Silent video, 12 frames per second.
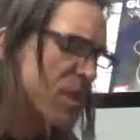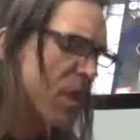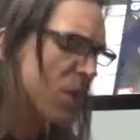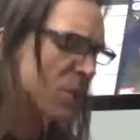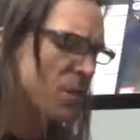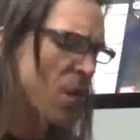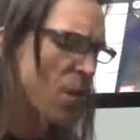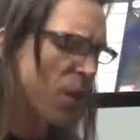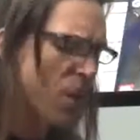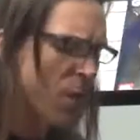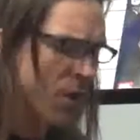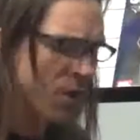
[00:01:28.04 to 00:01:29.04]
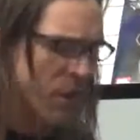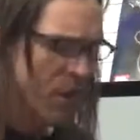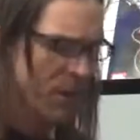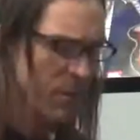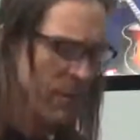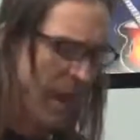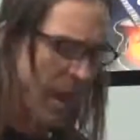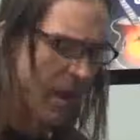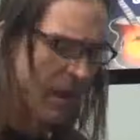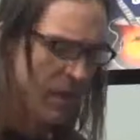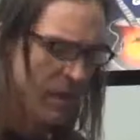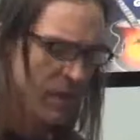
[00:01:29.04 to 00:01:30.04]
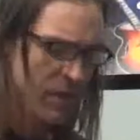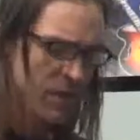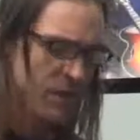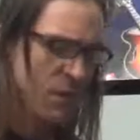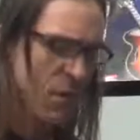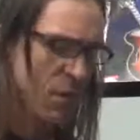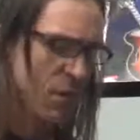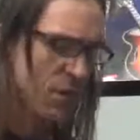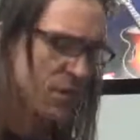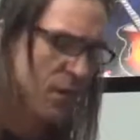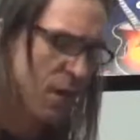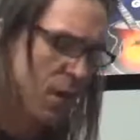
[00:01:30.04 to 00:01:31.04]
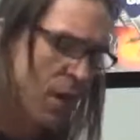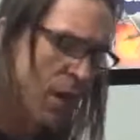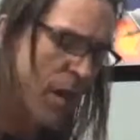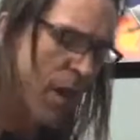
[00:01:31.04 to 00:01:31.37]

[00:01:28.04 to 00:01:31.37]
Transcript: So what I want to talk about is tonal center.